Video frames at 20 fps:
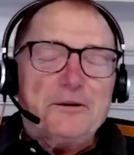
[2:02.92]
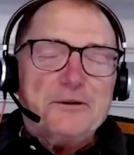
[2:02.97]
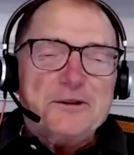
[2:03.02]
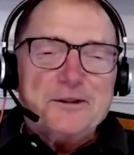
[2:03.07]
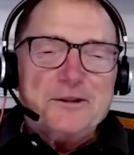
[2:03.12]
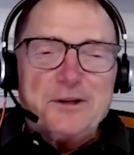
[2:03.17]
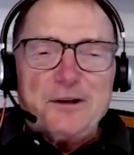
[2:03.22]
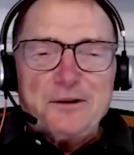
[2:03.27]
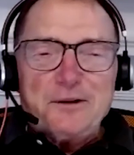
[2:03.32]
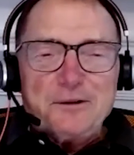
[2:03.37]

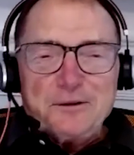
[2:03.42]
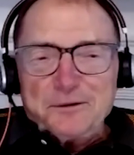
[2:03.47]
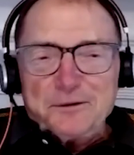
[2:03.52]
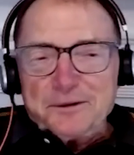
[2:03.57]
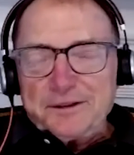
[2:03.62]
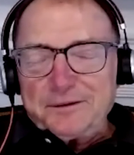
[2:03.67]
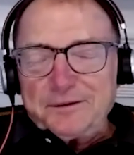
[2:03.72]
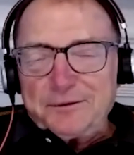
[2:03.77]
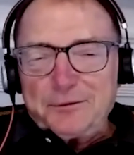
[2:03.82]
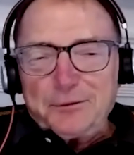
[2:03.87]
so
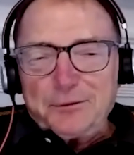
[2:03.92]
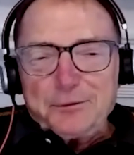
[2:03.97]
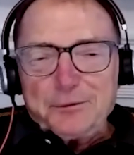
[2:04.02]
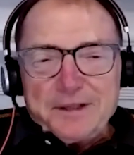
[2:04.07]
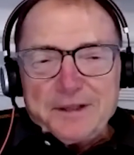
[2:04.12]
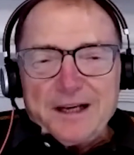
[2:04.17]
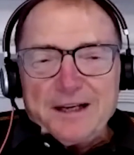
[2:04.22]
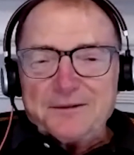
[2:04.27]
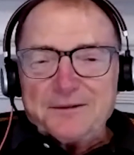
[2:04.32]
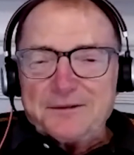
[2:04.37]
in
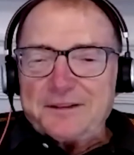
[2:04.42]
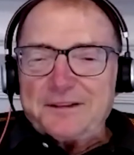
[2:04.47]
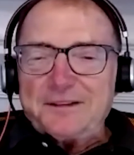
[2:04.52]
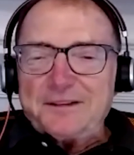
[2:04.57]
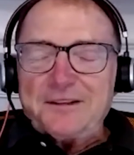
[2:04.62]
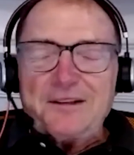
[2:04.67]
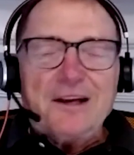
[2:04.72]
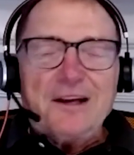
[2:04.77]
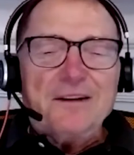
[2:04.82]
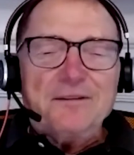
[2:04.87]

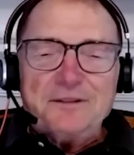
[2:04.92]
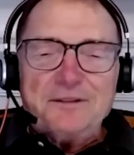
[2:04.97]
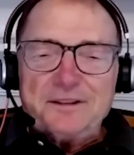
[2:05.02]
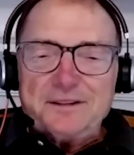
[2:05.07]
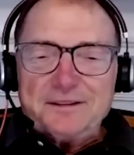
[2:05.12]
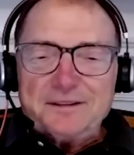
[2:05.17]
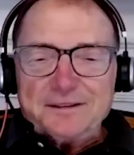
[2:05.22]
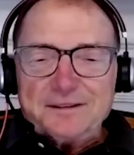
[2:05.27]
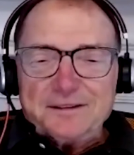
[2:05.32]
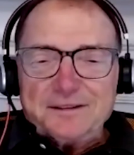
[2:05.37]

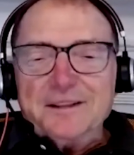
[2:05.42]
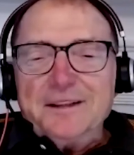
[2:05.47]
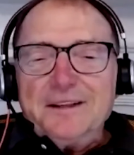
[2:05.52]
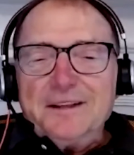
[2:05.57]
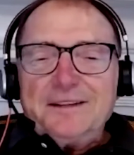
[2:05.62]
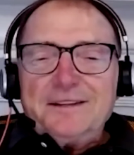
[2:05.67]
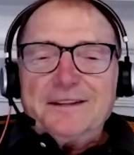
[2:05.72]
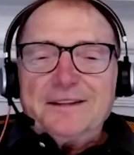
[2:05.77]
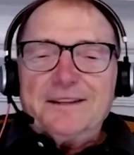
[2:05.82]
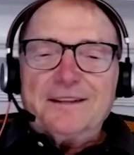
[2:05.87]
2011,
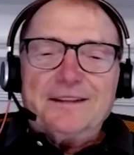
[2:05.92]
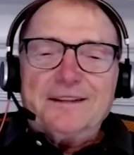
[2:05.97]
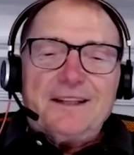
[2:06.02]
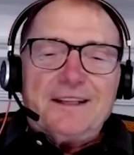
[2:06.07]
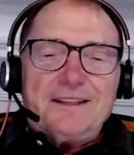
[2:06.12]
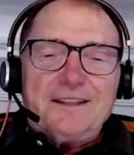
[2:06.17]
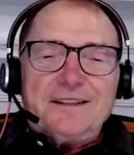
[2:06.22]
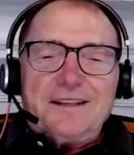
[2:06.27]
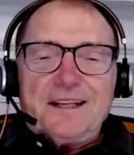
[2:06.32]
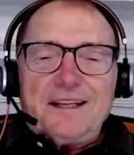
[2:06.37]
and
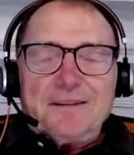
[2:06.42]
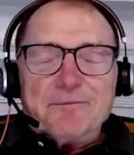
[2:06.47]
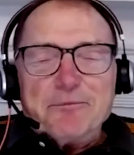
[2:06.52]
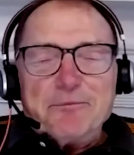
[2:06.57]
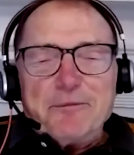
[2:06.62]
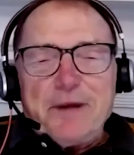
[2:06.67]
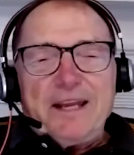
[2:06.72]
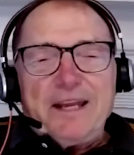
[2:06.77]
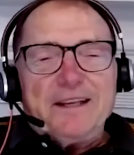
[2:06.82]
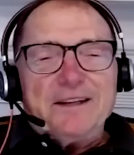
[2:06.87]
then they
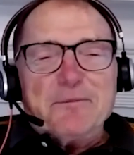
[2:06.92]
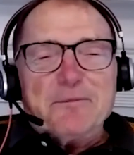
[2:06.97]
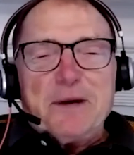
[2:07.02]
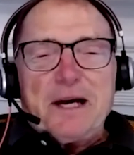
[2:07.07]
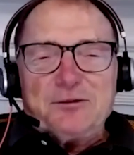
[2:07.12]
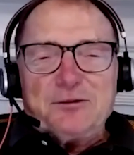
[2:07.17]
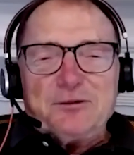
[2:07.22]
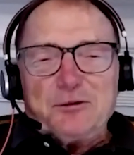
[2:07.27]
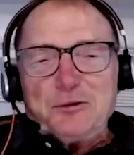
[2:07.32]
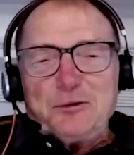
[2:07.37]
made
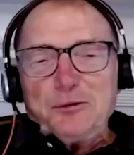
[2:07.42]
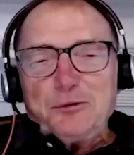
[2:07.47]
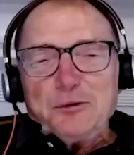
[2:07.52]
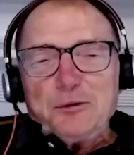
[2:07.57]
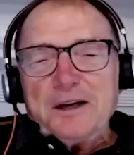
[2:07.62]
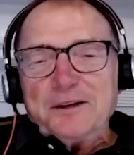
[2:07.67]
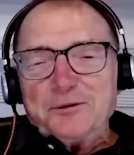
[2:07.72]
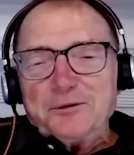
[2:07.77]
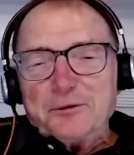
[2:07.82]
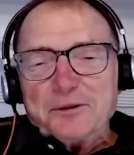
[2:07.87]
about
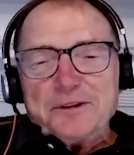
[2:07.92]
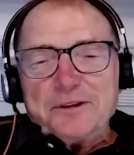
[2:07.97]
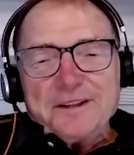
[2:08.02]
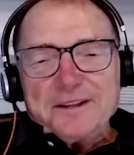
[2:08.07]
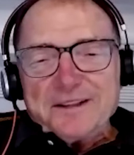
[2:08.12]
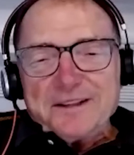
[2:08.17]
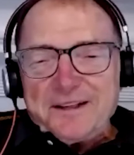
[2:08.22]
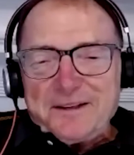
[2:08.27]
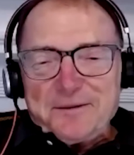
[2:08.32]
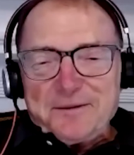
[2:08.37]
200 of
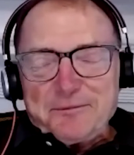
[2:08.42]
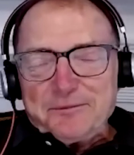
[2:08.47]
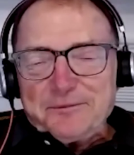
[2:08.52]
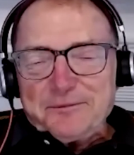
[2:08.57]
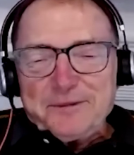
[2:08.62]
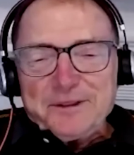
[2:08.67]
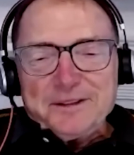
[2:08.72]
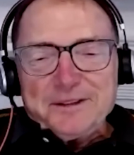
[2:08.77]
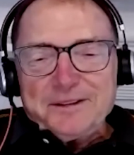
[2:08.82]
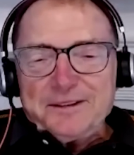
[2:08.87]

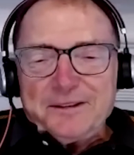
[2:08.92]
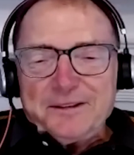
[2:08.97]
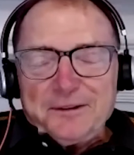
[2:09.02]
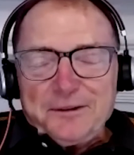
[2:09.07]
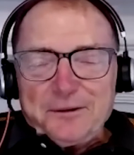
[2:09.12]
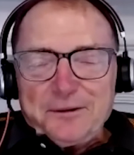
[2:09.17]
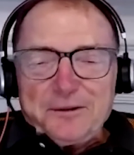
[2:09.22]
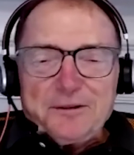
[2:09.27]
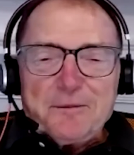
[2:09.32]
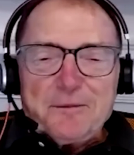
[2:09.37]
them in
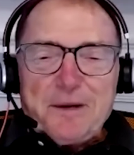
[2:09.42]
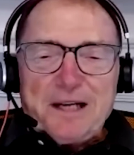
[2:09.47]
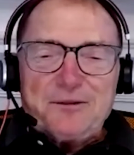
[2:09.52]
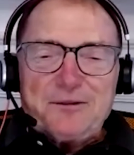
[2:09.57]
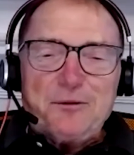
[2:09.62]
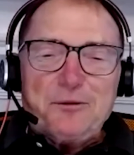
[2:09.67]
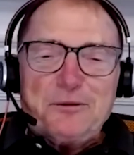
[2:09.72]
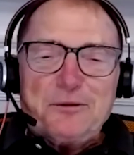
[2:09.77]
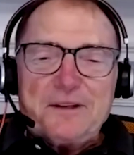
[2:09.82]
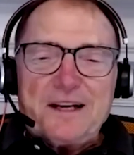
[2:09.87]
about
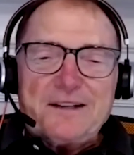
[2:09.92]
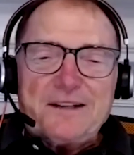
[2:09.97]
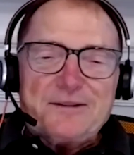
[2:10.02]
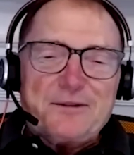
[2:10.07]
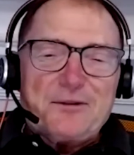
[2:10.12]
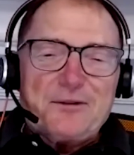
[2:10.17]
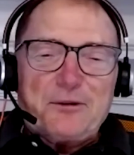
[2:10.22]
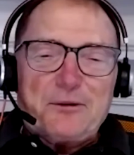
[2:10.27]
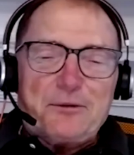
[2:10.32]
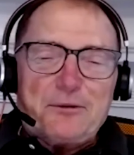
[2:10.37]

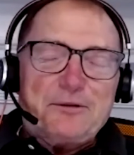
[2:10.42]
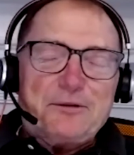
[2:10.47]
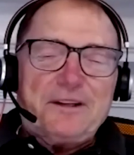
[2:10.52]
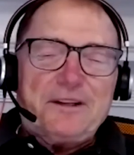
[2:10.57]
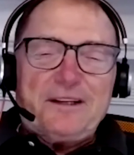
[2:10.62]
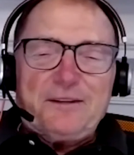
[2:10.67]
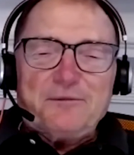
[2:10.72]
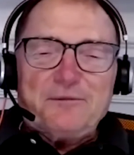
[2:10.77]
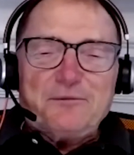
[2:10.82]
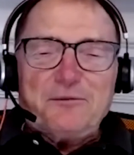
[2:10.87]

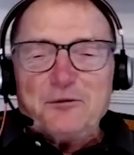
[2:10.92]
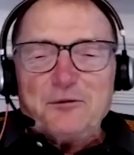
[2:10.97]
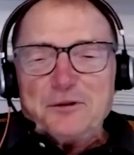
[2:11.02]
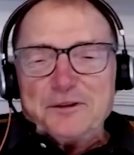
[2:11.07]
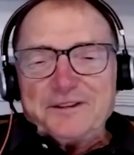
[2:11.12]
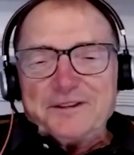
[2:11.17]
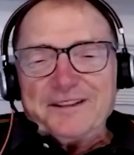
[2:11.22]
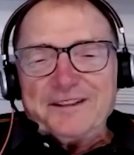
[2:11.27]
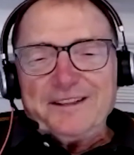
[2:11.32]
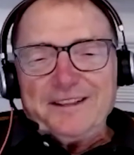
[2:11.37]
2013,
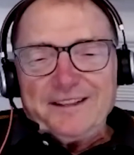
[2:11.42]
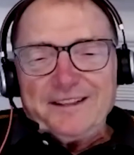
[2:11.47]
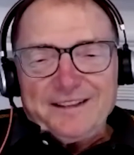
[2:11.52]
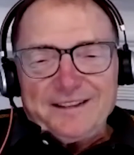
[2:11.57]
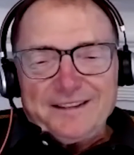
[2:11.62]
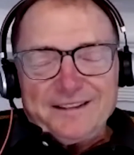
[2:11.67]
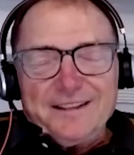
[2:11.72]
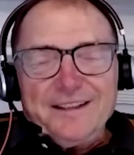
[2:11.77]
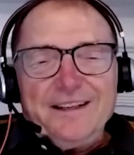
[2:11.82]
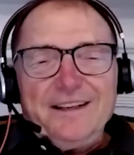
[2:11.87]

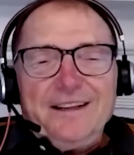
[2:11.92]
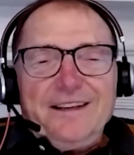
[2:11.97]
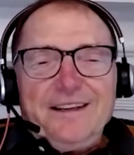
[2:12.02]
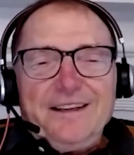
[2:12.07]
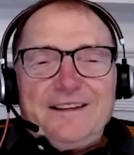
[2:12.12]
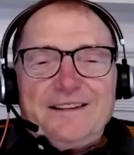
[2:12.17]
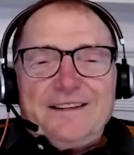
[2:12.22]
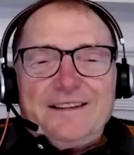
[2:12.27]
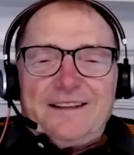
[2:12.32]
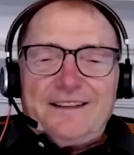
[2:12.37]
14,
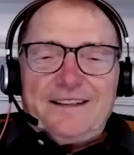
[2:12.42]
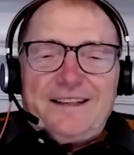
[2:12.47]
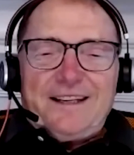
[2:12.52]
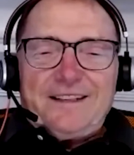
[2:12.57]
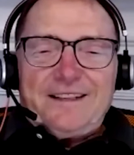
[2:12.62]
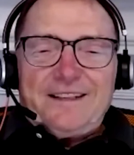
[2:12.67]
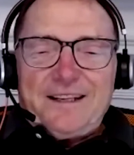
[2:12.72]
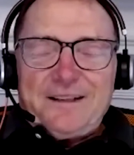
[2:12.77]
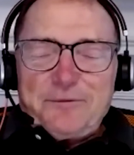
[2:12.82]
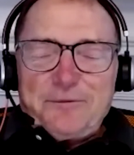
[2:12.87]
and then
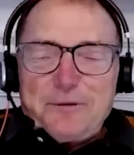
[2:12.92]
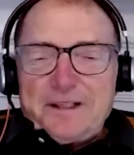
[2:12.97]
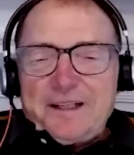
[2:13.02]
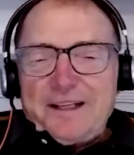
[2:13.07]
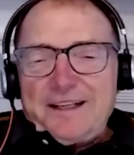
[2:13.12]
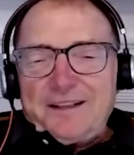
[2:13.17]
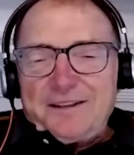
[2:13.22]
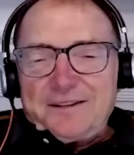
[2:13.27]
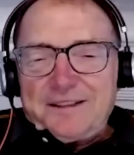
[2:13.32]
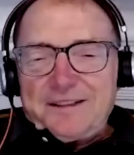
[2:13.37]
they went
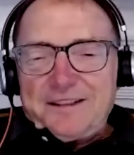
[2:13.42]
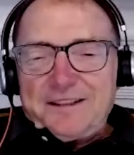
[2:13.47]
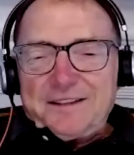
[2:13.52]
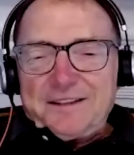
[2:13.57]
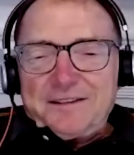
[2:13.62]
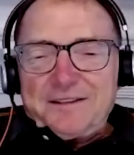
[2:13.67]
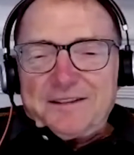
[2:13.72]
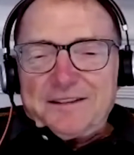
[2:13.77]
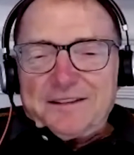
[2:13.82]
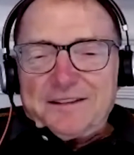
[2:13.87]
out
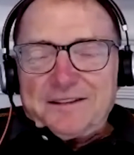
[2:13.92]
and